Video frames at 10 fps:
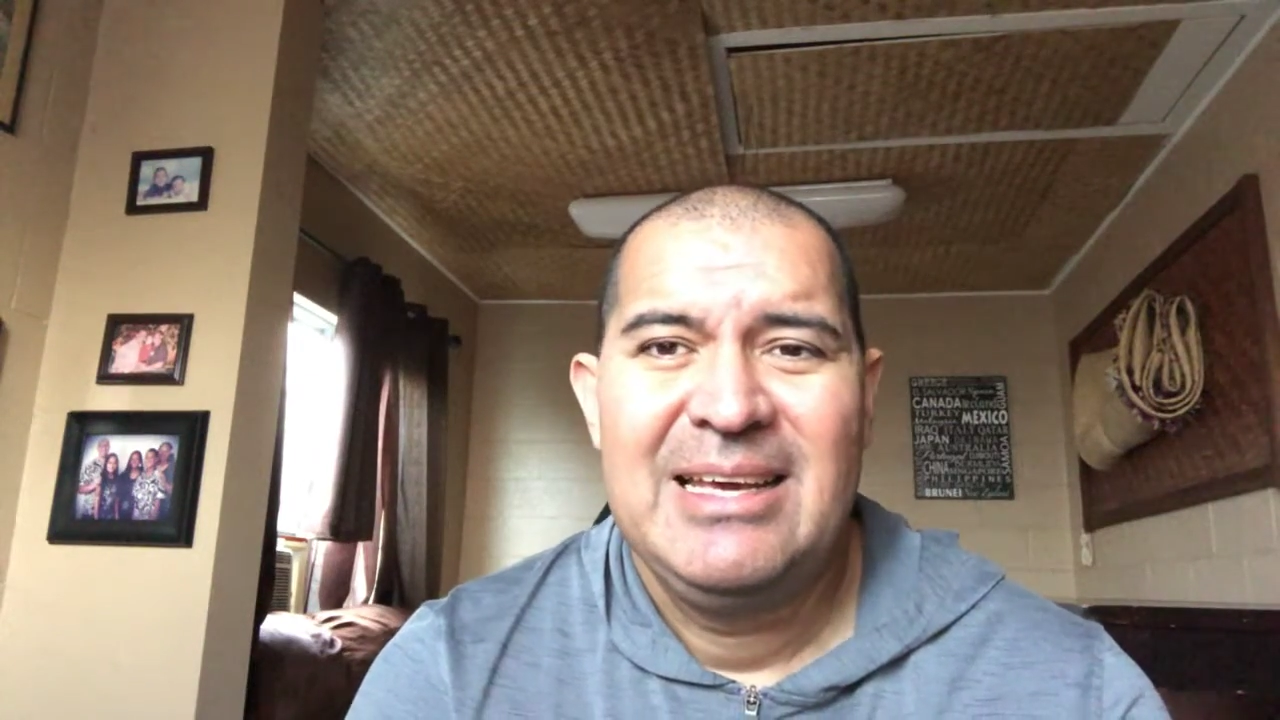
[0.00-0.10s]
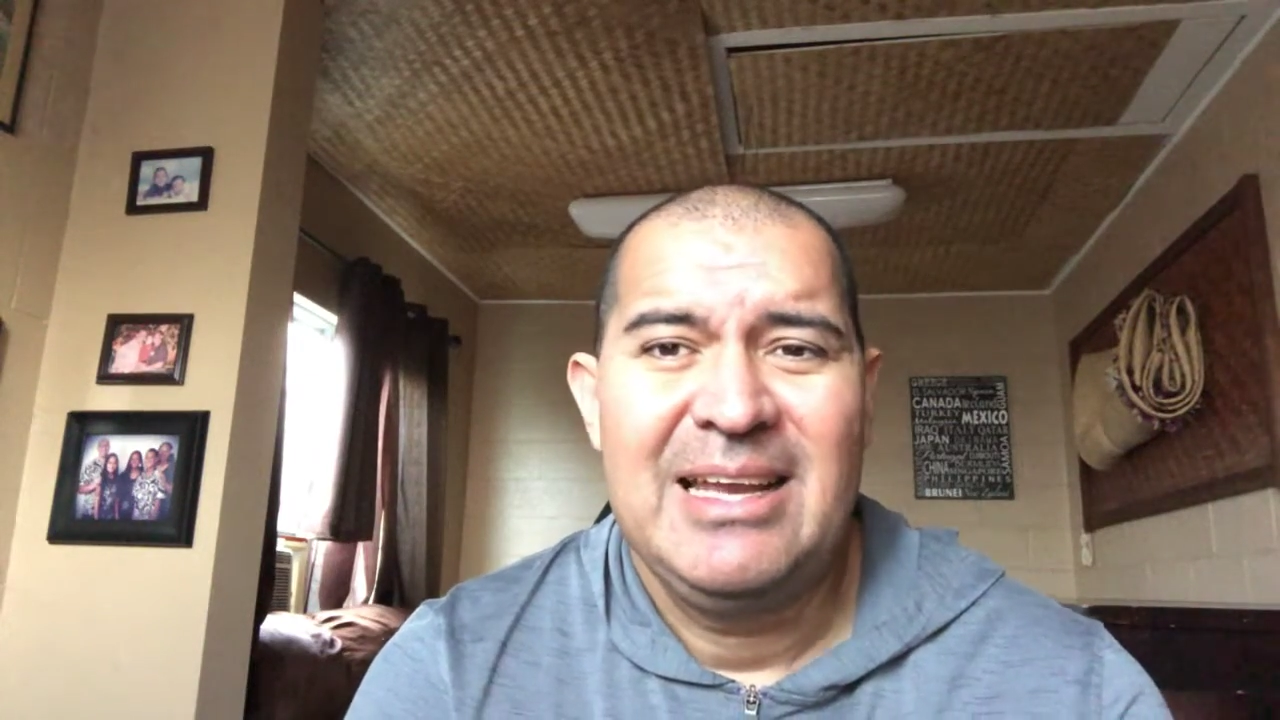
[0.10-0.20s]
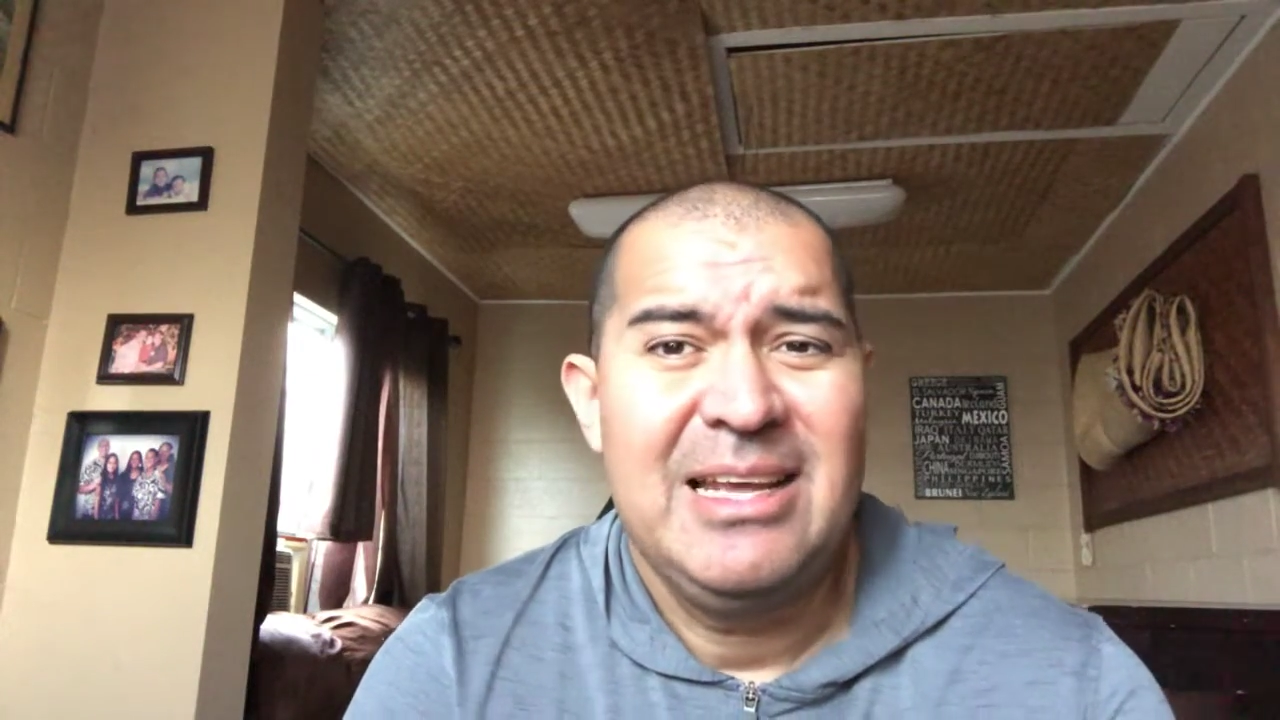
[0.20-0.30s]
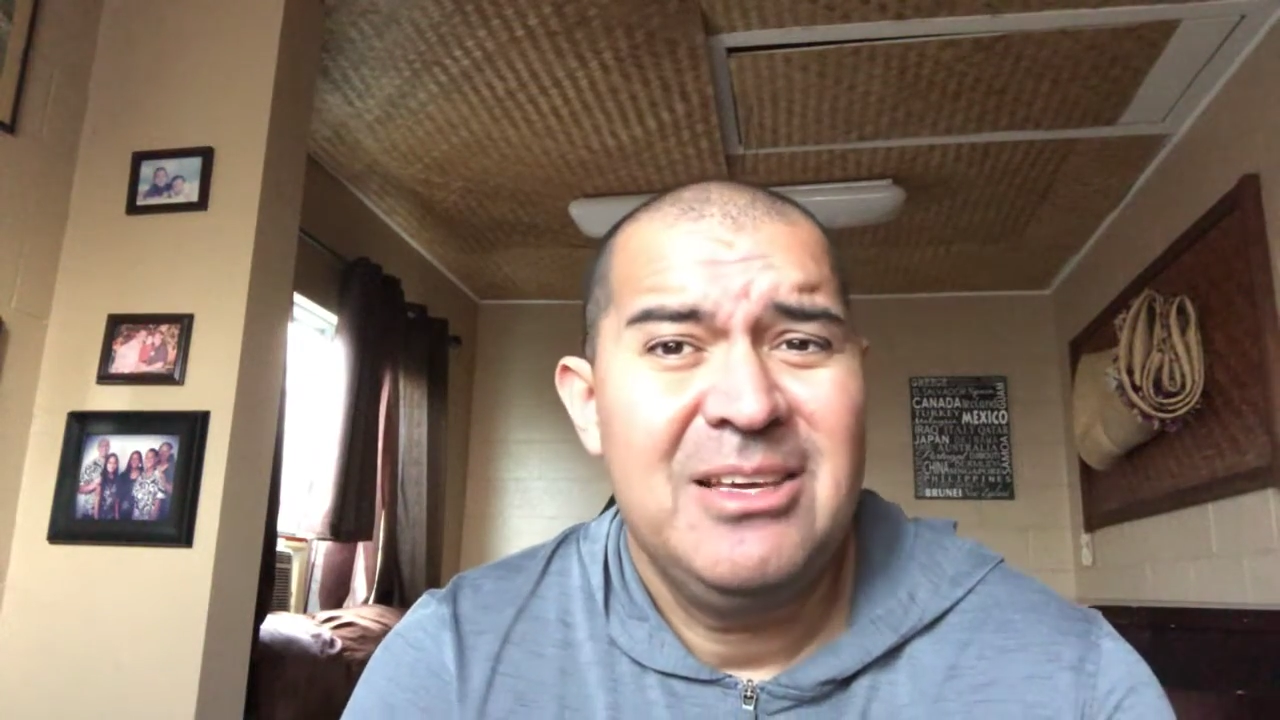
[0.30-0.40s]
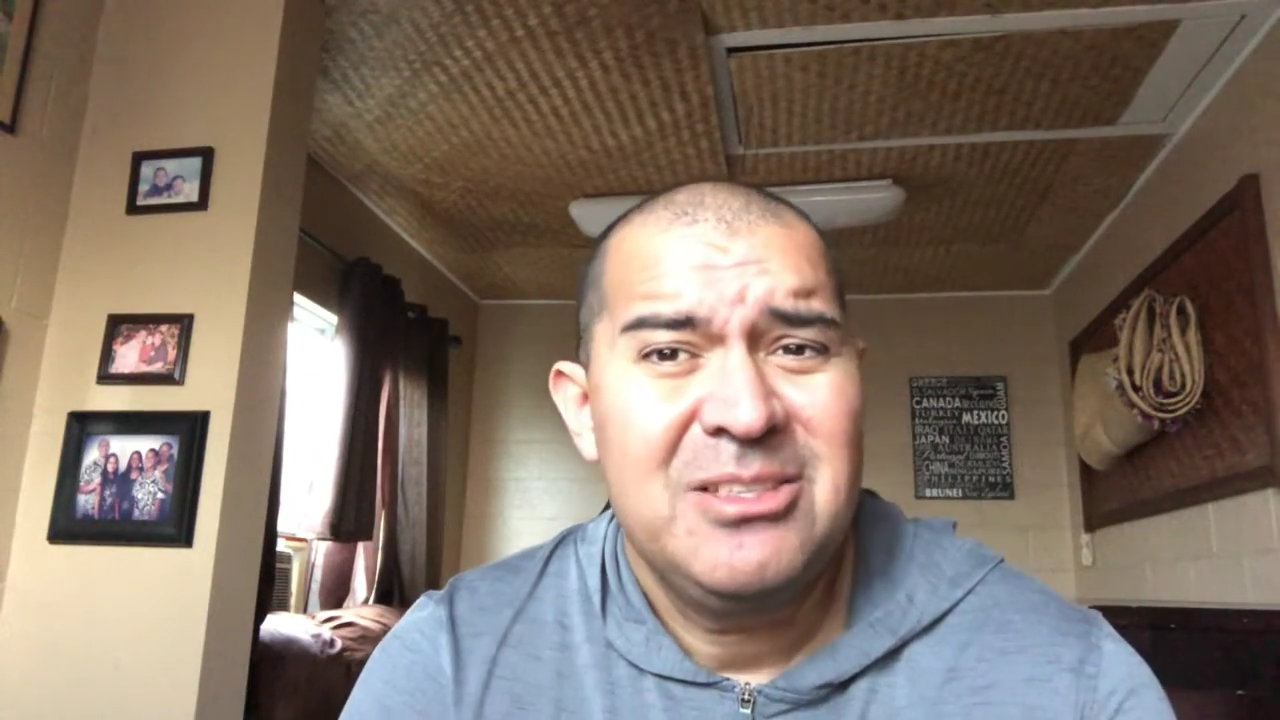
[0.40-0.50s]

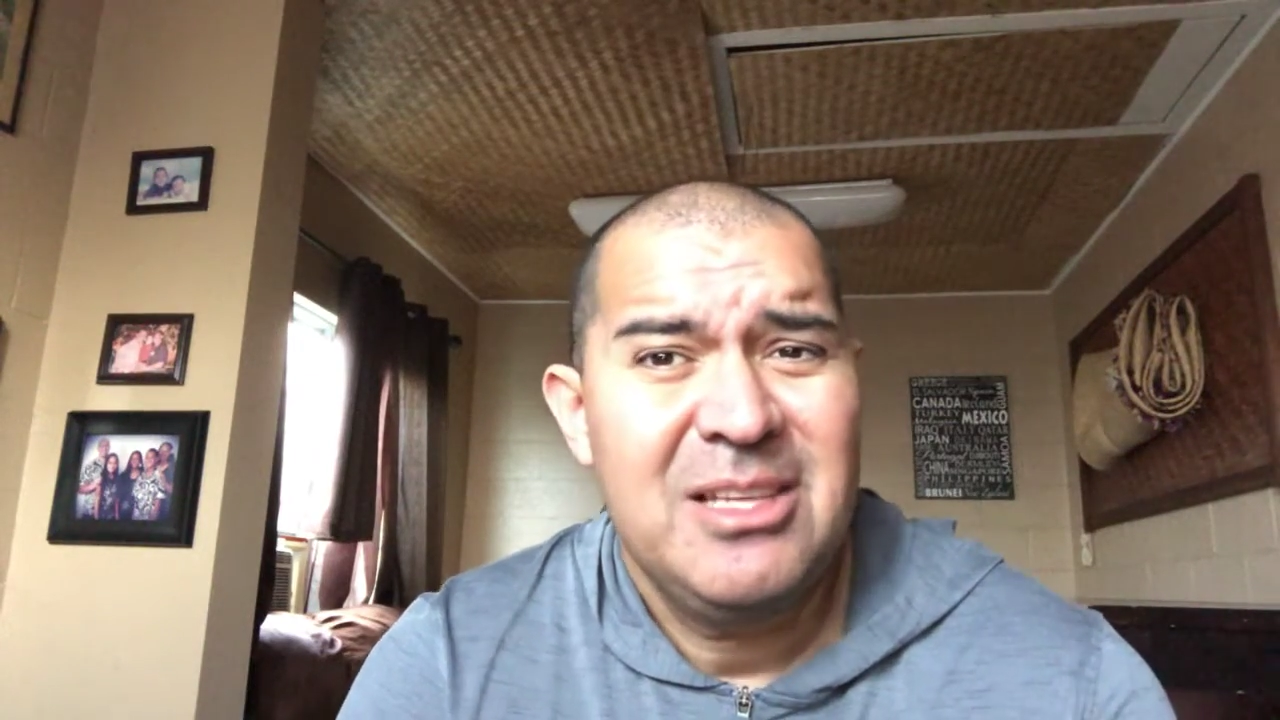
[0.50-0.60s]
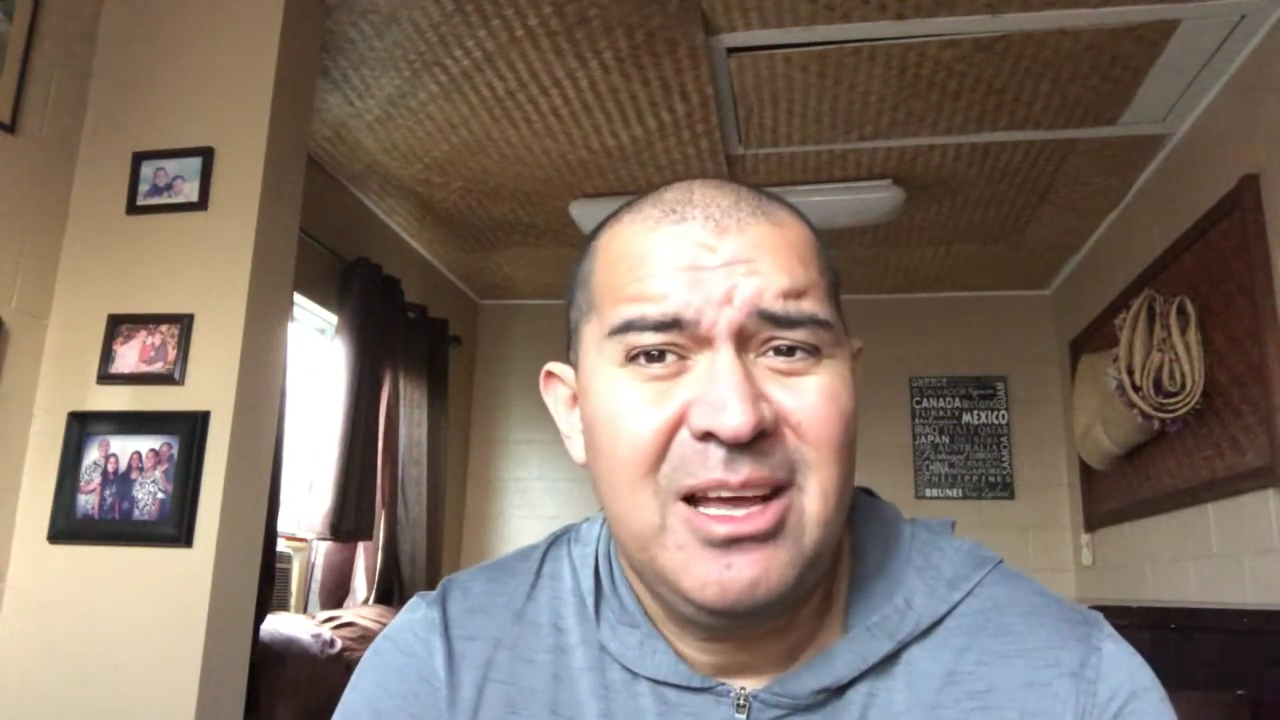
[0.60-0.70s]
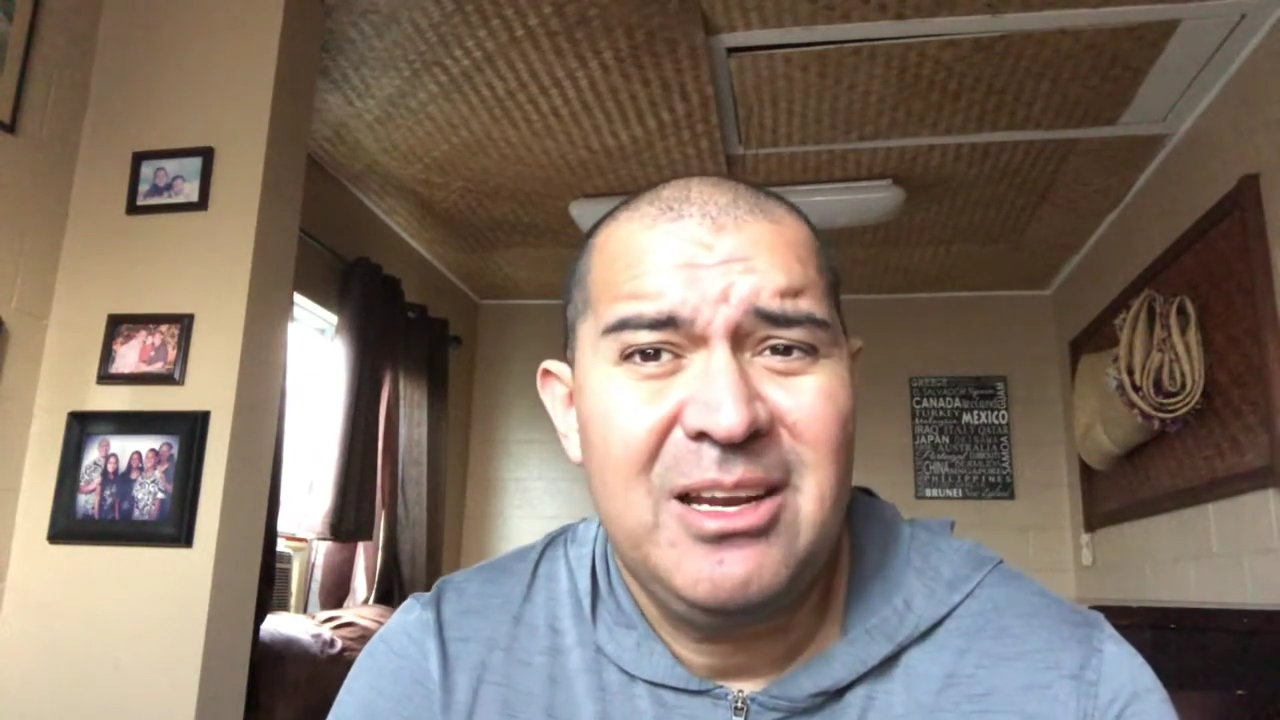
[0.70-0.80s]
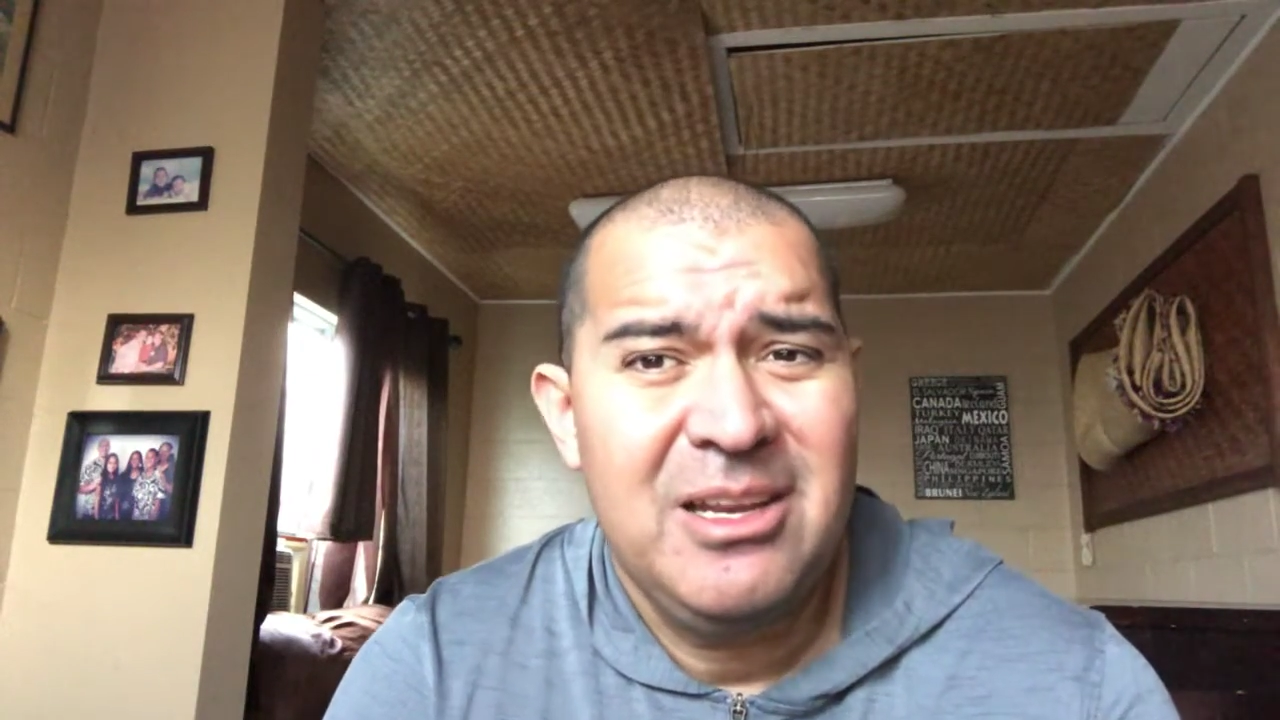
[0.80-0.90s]
And he is not